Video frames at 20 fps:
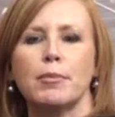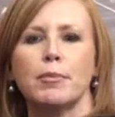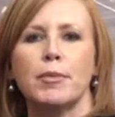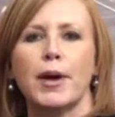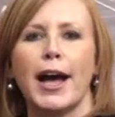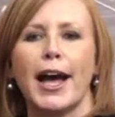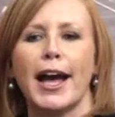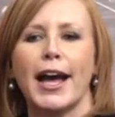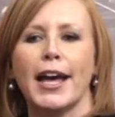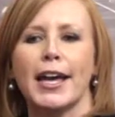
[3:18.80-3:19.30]

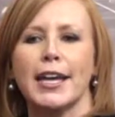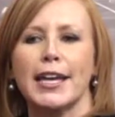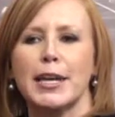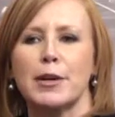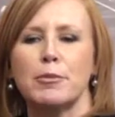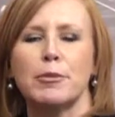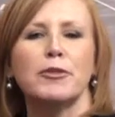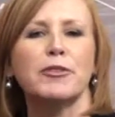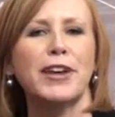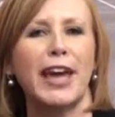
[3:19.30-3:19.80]
I
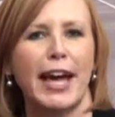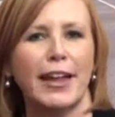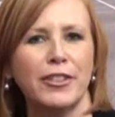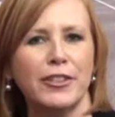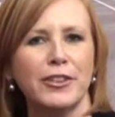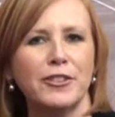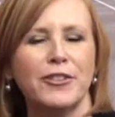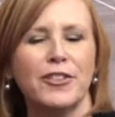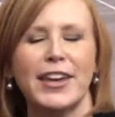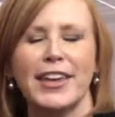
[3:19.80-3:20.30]
am of
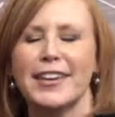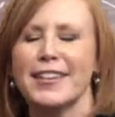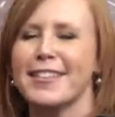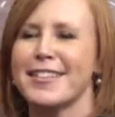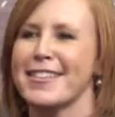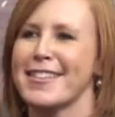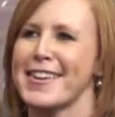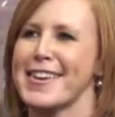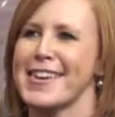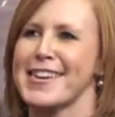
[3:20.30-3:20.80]
Catholic faith,
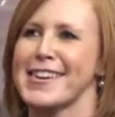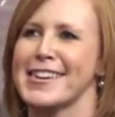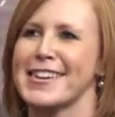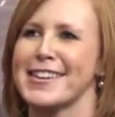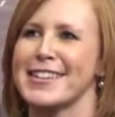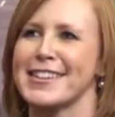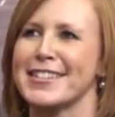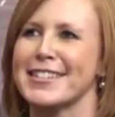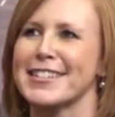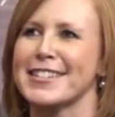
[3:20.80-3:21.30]

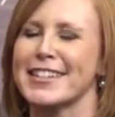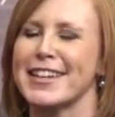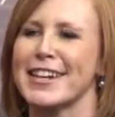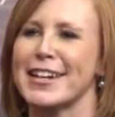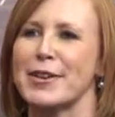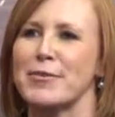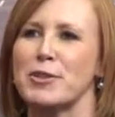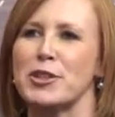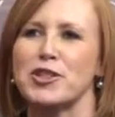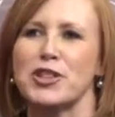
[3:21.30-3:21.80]
and
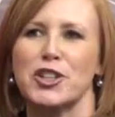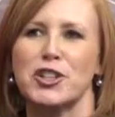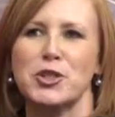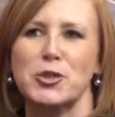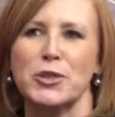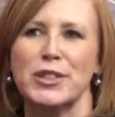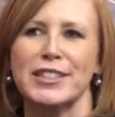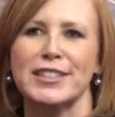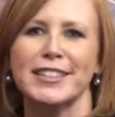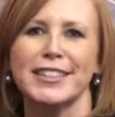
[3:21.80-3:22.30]
the
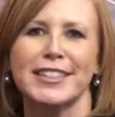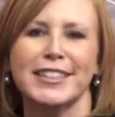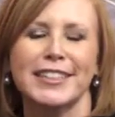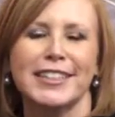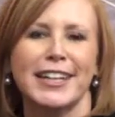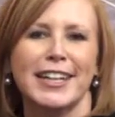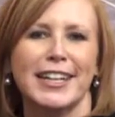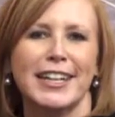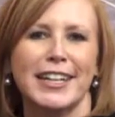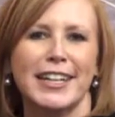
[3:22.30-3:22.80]
Jesuit
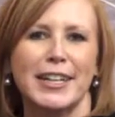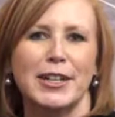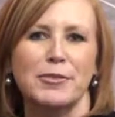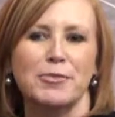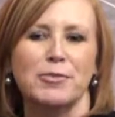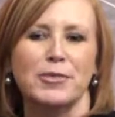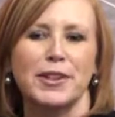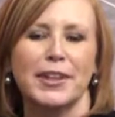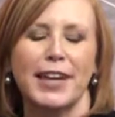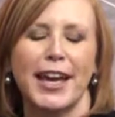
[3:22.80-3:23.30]

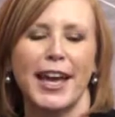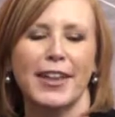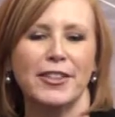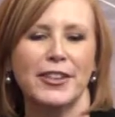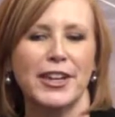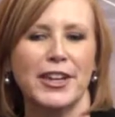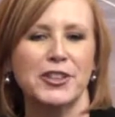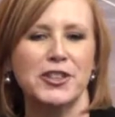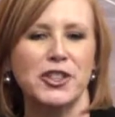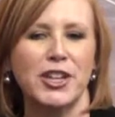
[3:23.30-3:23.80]

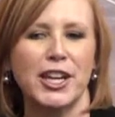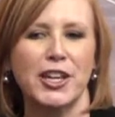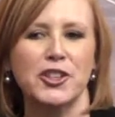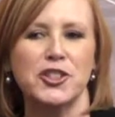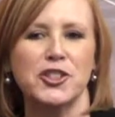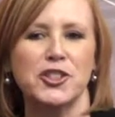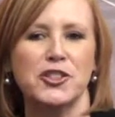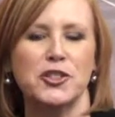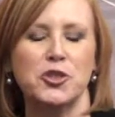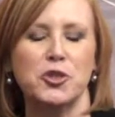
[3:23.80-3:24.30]
Catholic
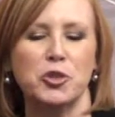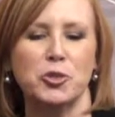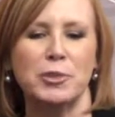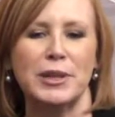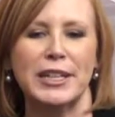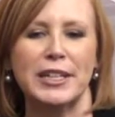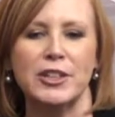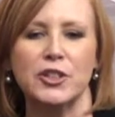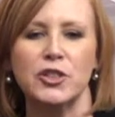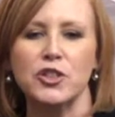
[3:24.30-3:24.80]
education drew
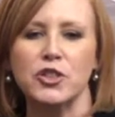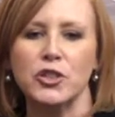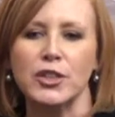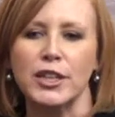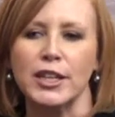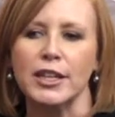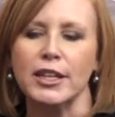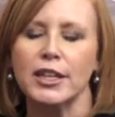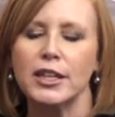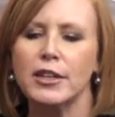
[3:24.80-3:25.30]
me
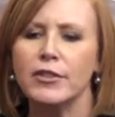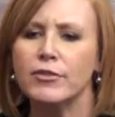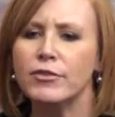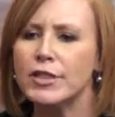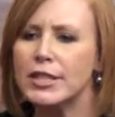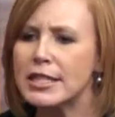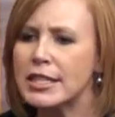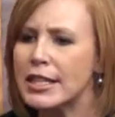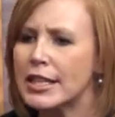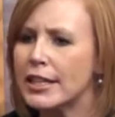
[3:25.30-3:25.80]
initially.
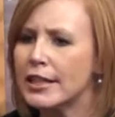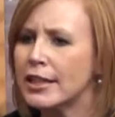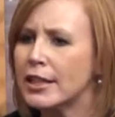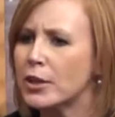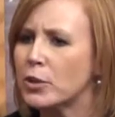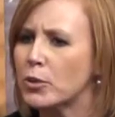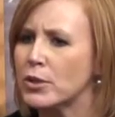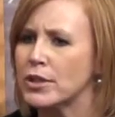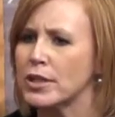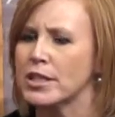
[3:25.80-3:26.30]
Visiting,
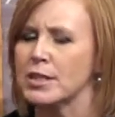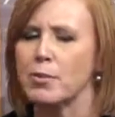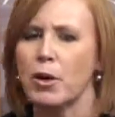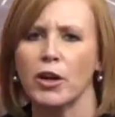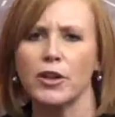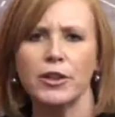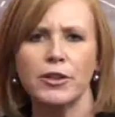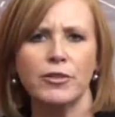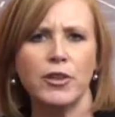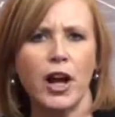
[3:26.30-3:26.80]
it was a small
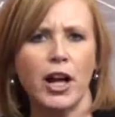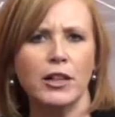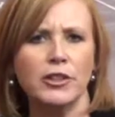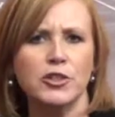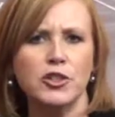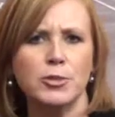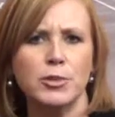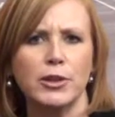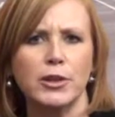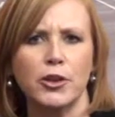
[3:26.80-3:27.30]
enough
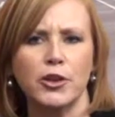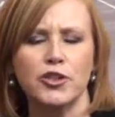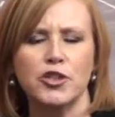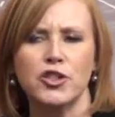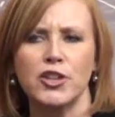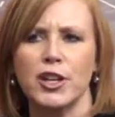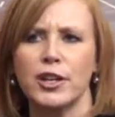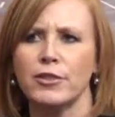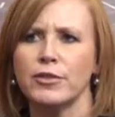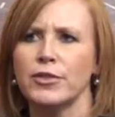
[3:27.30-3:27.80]
college, but large
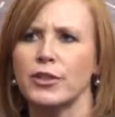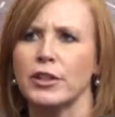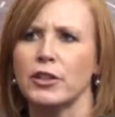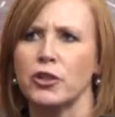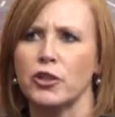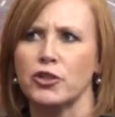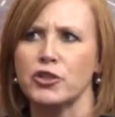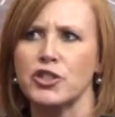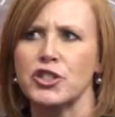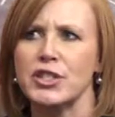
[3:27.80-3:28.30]
enough in a
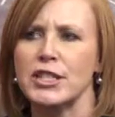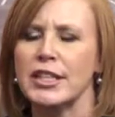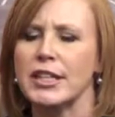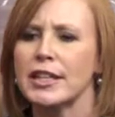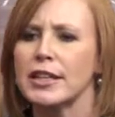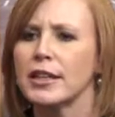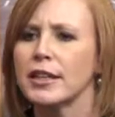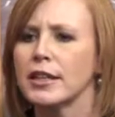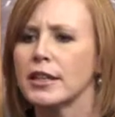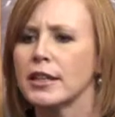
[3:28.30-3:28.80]
large
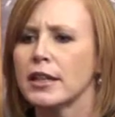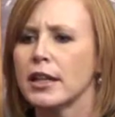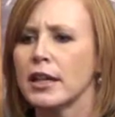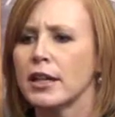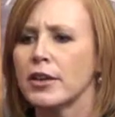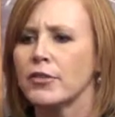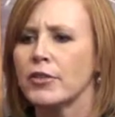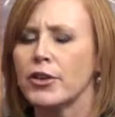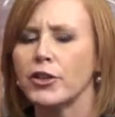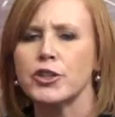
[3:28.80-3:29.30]
city.
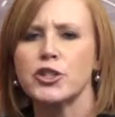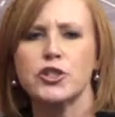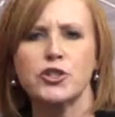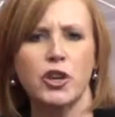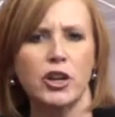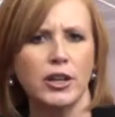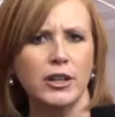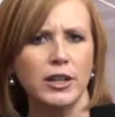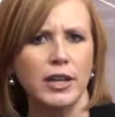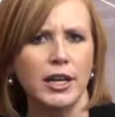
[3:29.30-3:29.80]
Very
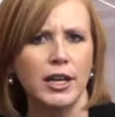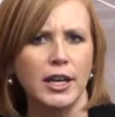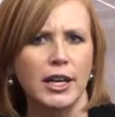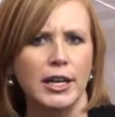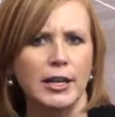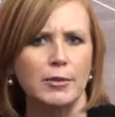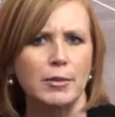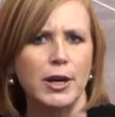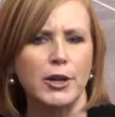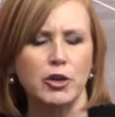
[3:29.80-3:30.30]
strong
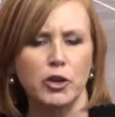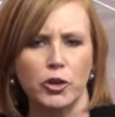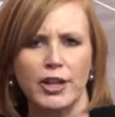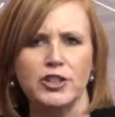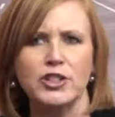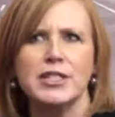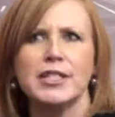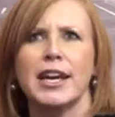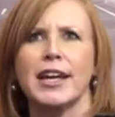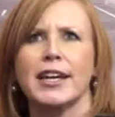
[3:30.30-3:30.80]

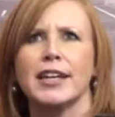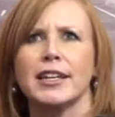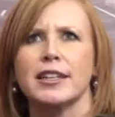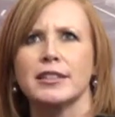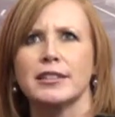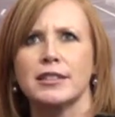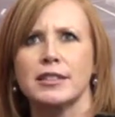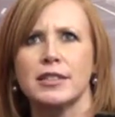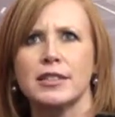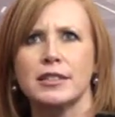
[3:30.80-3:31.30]
undergrad
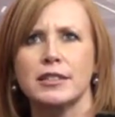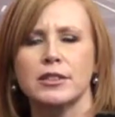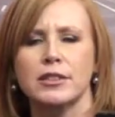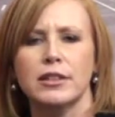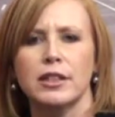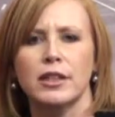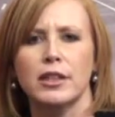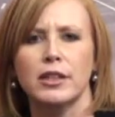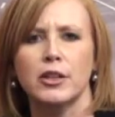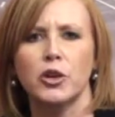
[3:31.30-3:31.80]
science
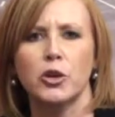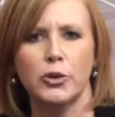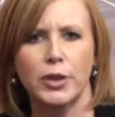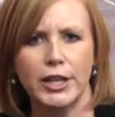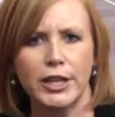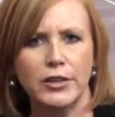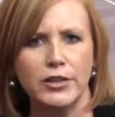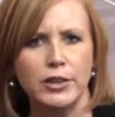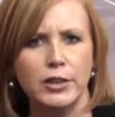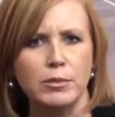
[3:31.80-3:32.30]

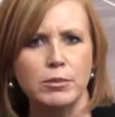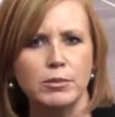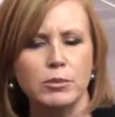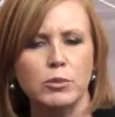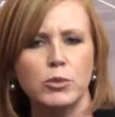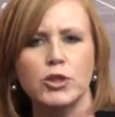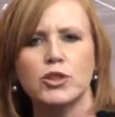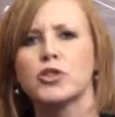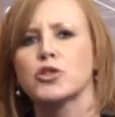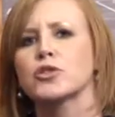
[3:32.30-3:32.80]
curriculum,
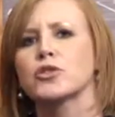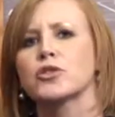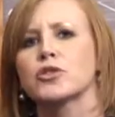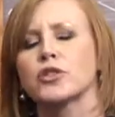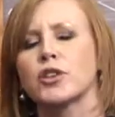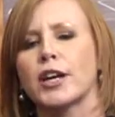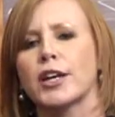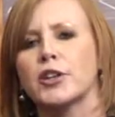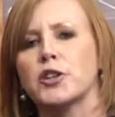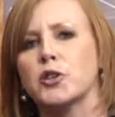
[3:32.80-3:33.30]
which
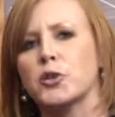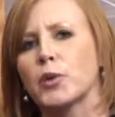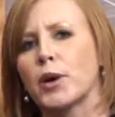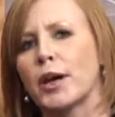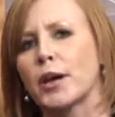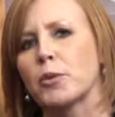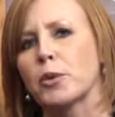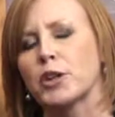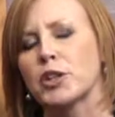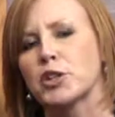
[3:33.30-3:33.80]
I knew
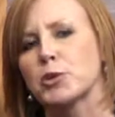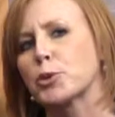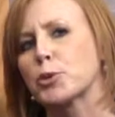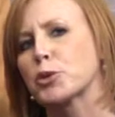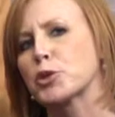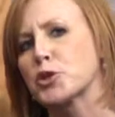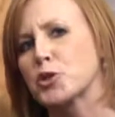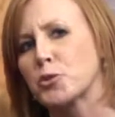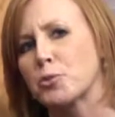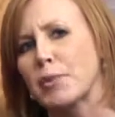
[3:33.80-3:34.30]
I wanted to
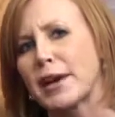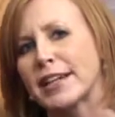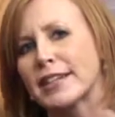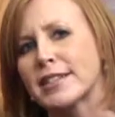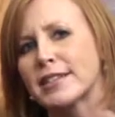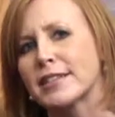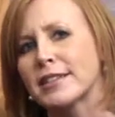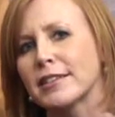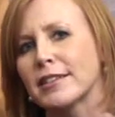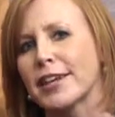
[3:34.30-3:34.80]
pursue
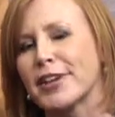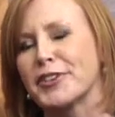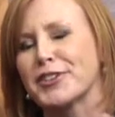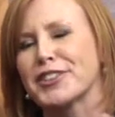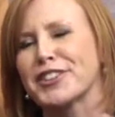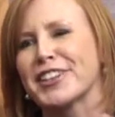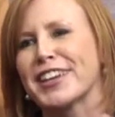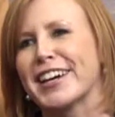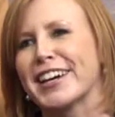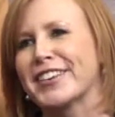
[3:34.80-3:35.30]
medicine later
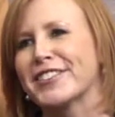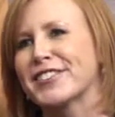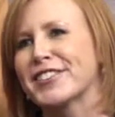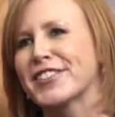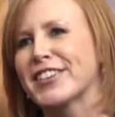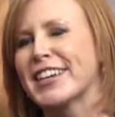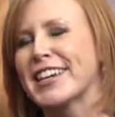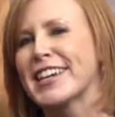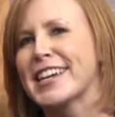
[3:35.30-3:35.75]
in life.